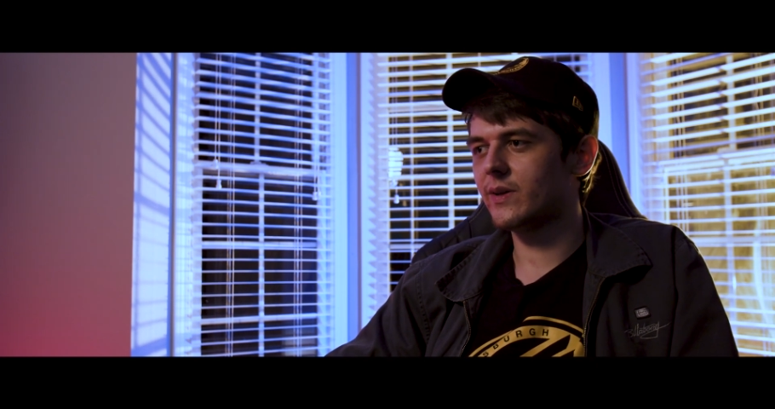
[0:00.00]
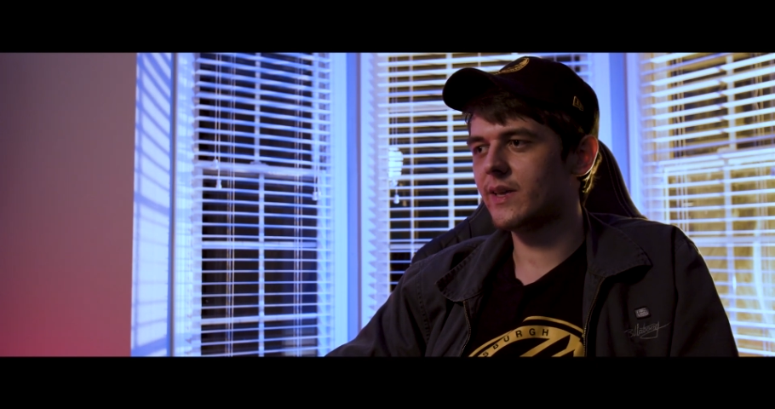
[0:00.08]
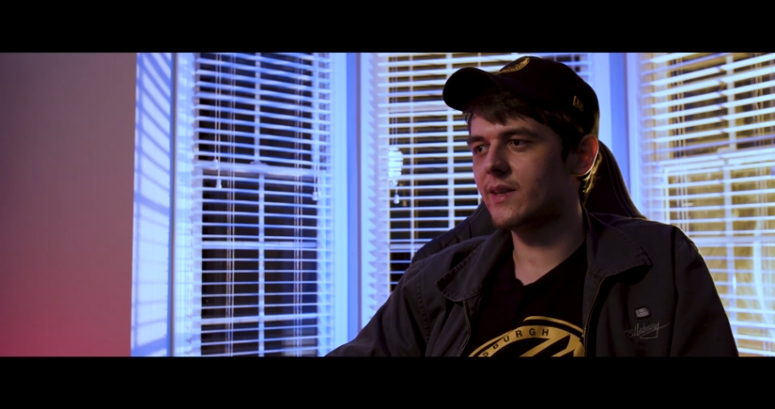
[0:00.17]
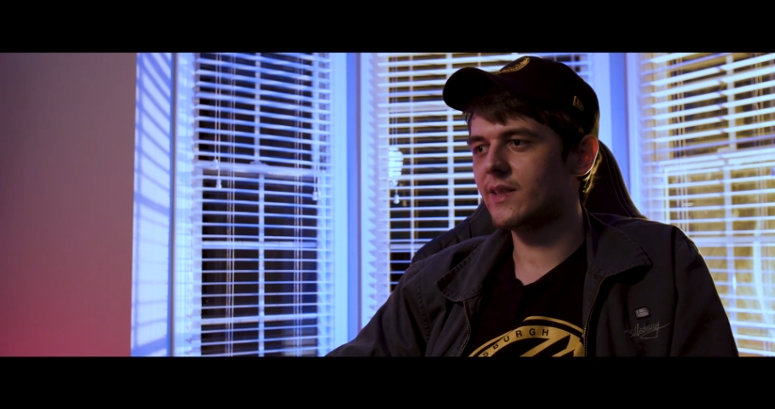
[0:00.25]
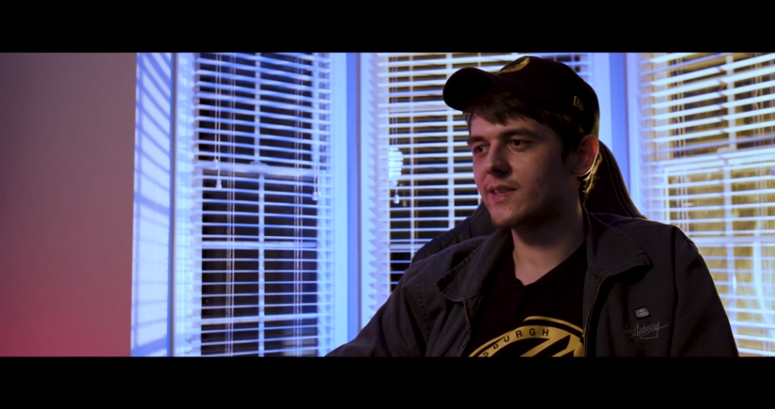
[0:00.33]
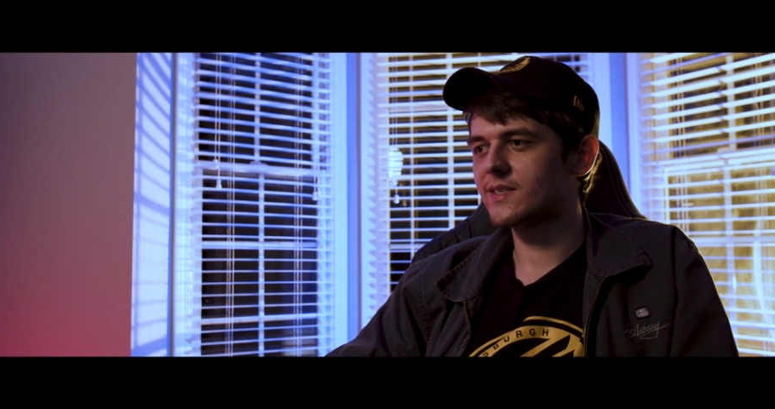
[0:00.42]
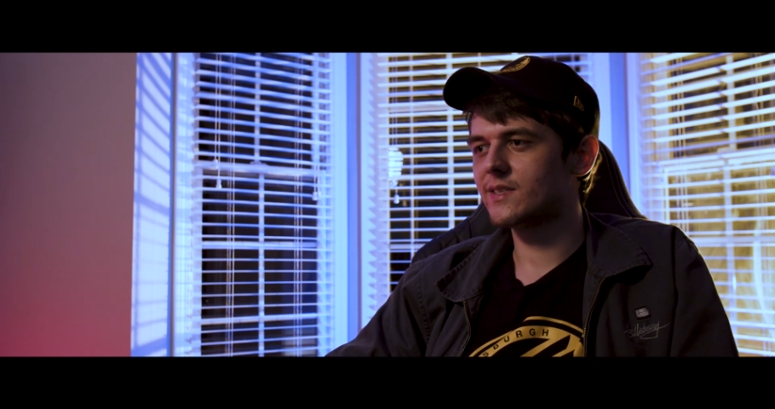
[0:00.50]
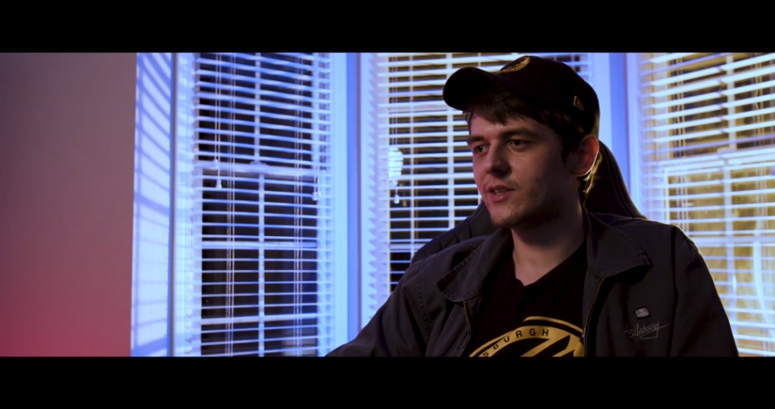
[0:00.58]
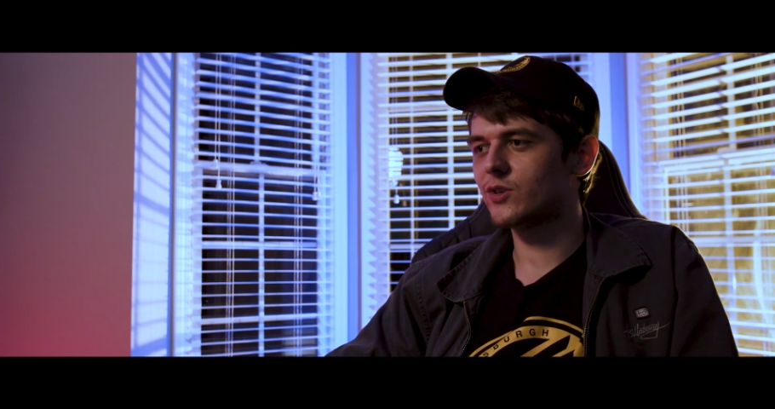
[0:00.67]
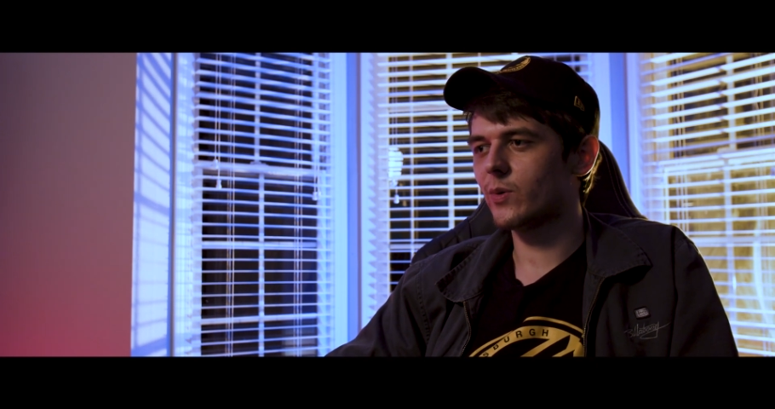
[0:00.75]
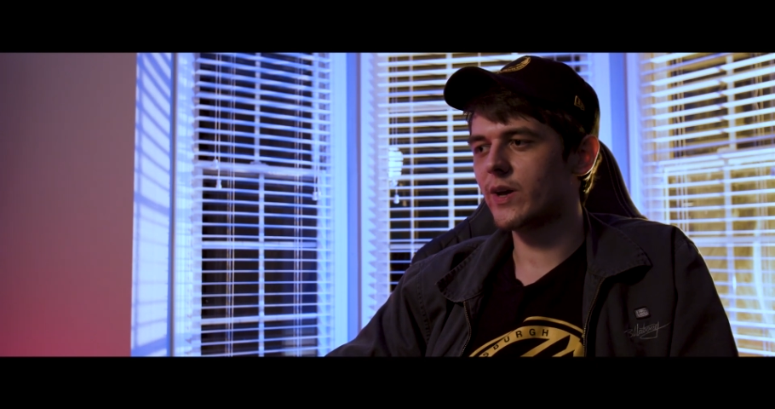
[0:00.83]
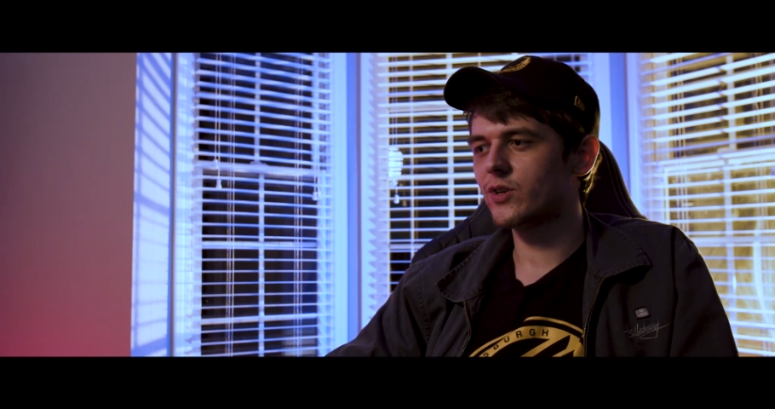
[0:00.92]
in this
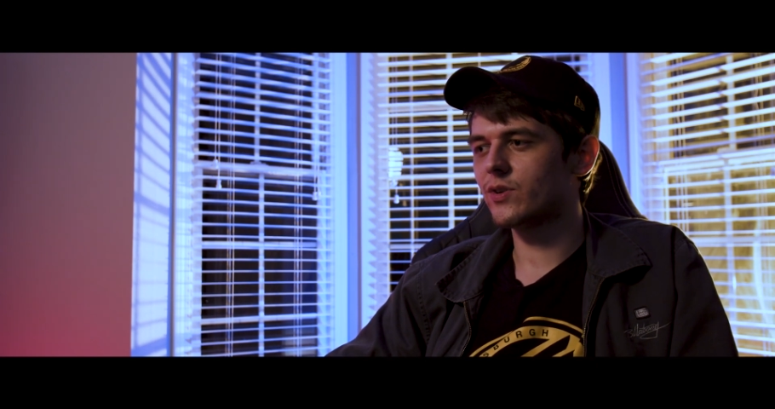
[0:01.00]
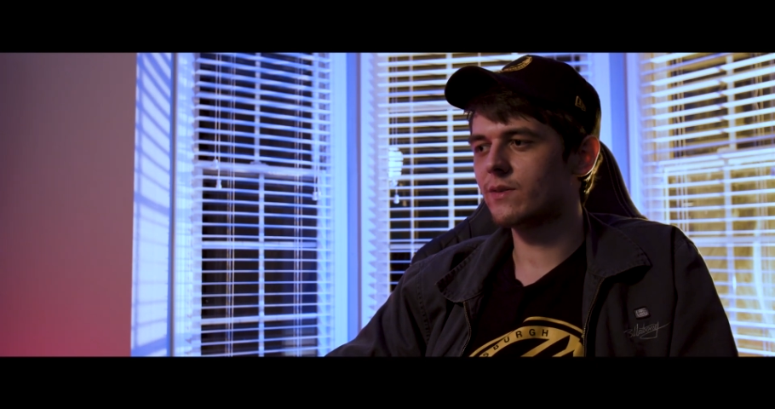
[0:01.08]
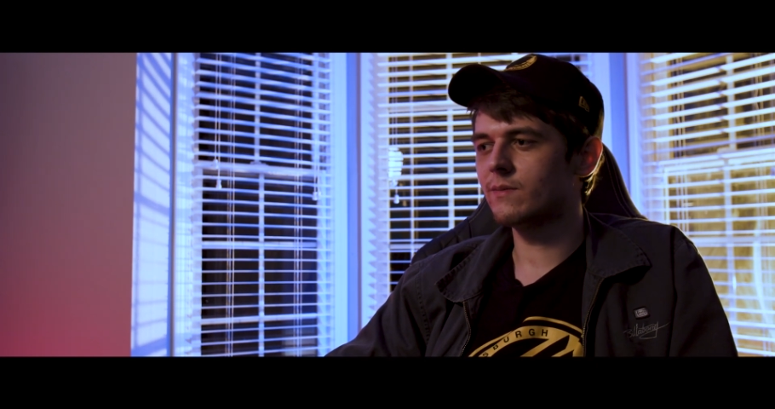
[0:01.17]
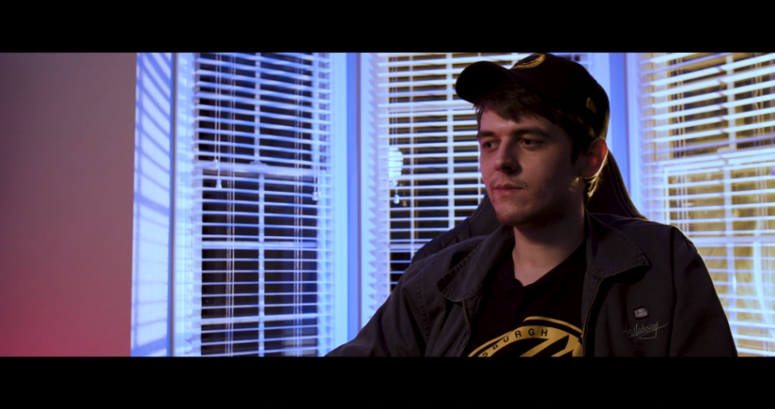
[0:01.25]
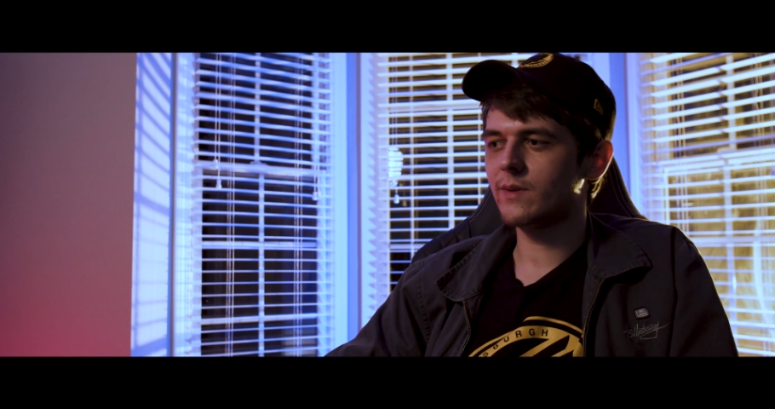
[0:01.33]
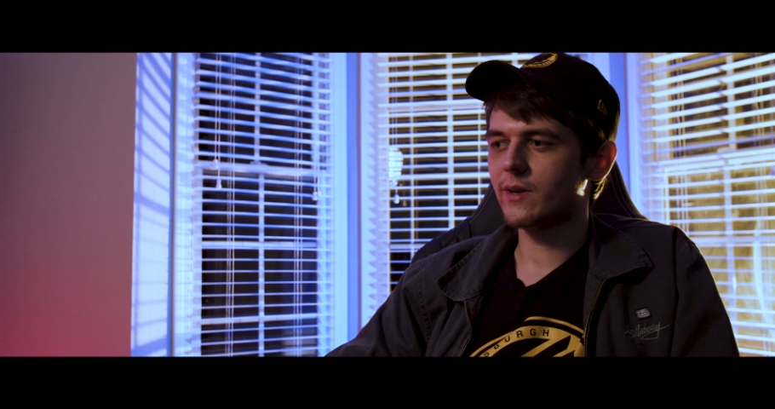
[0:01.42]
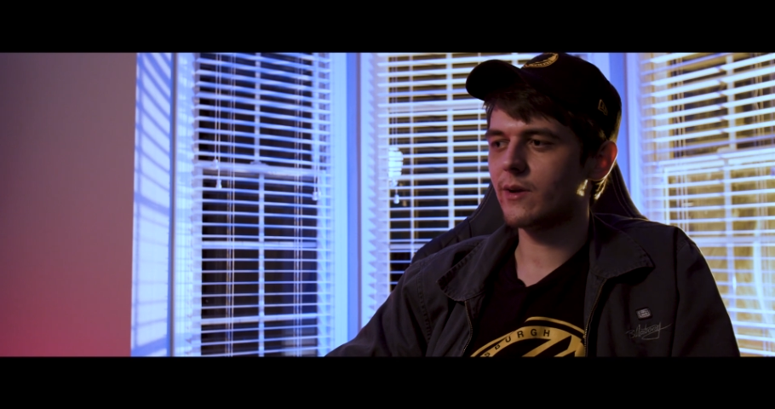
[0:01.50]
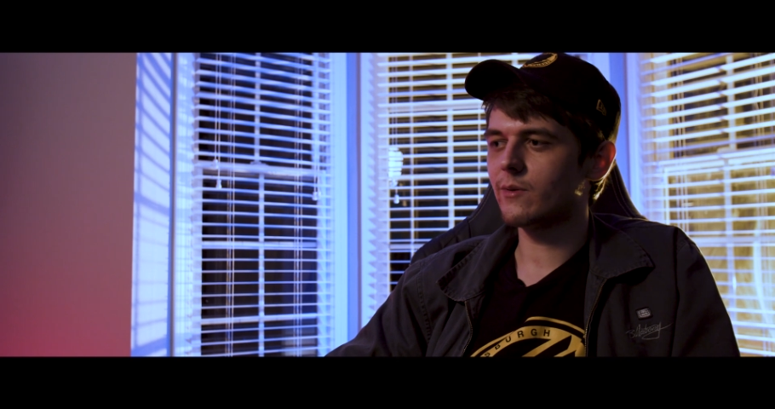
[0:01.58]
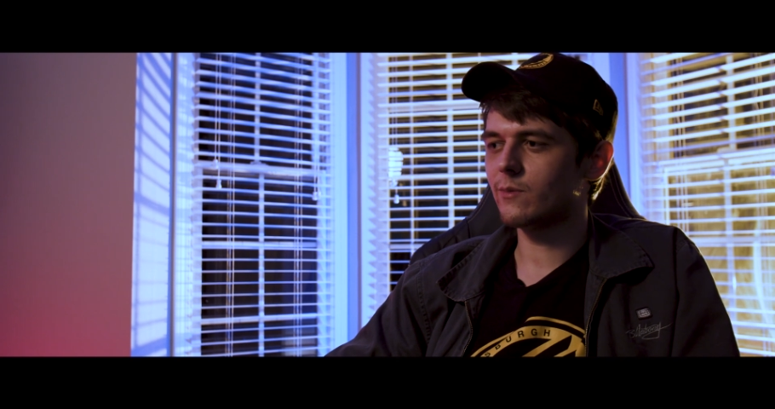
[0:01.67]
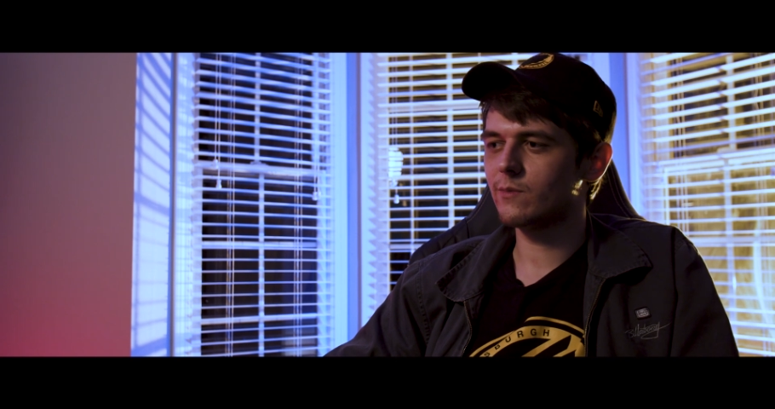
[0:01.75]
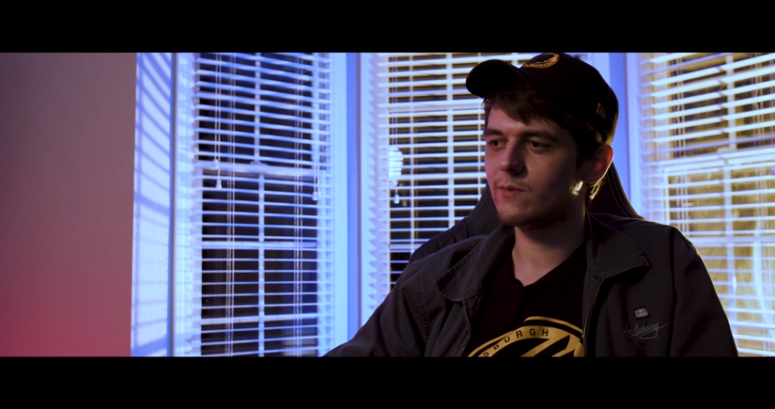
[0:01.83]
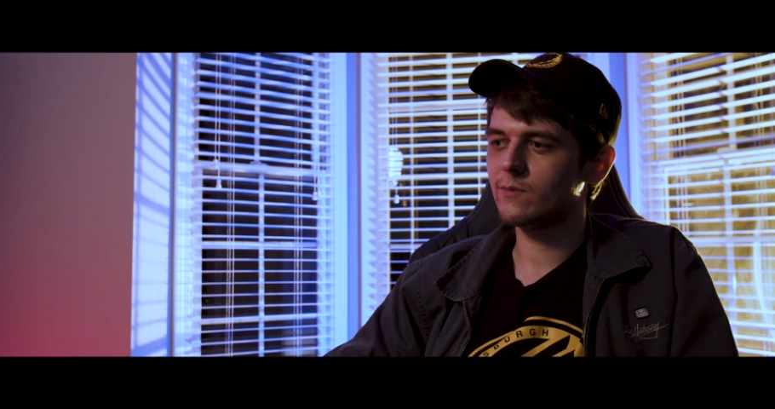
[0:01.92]
situation, you know,
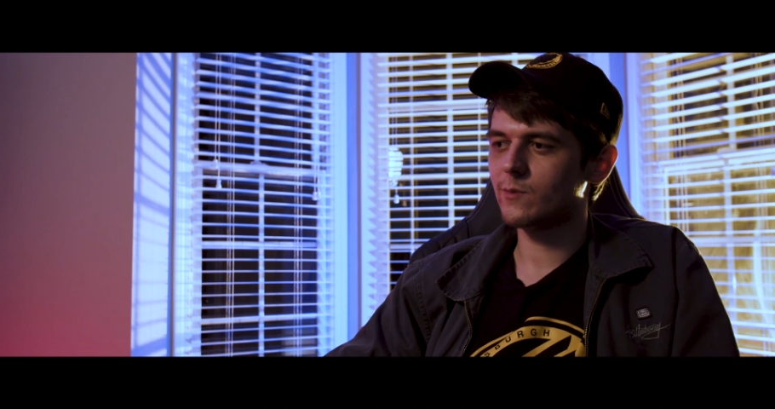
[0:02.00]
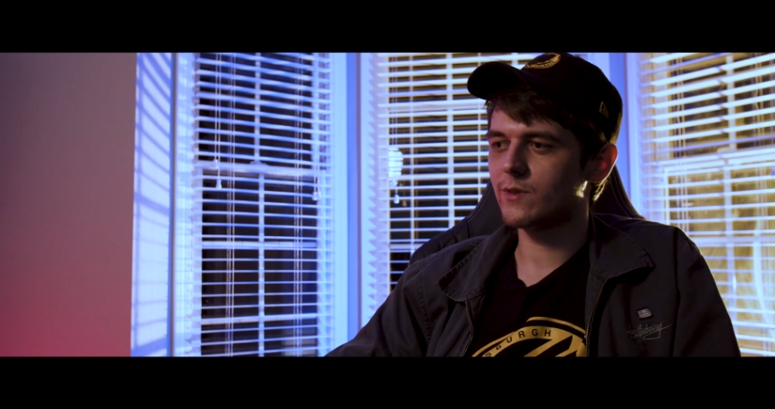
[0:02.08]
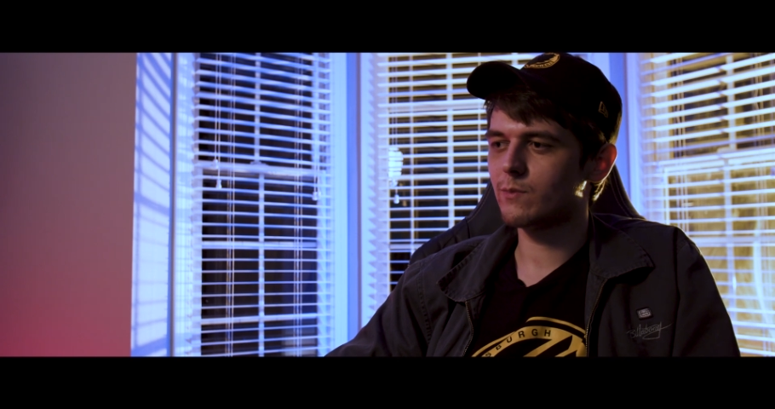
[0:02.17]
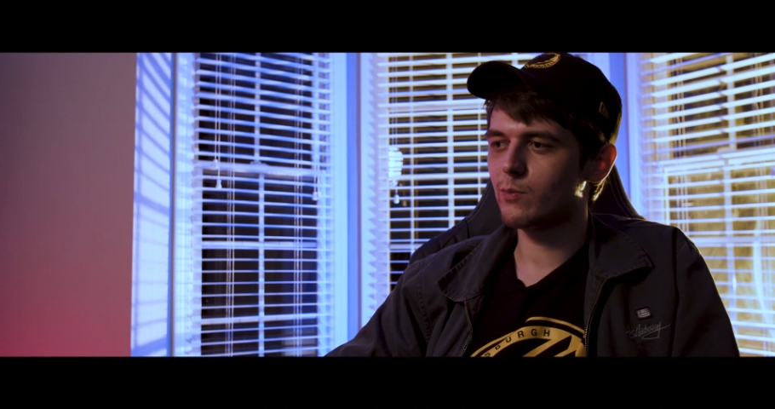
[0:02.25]
with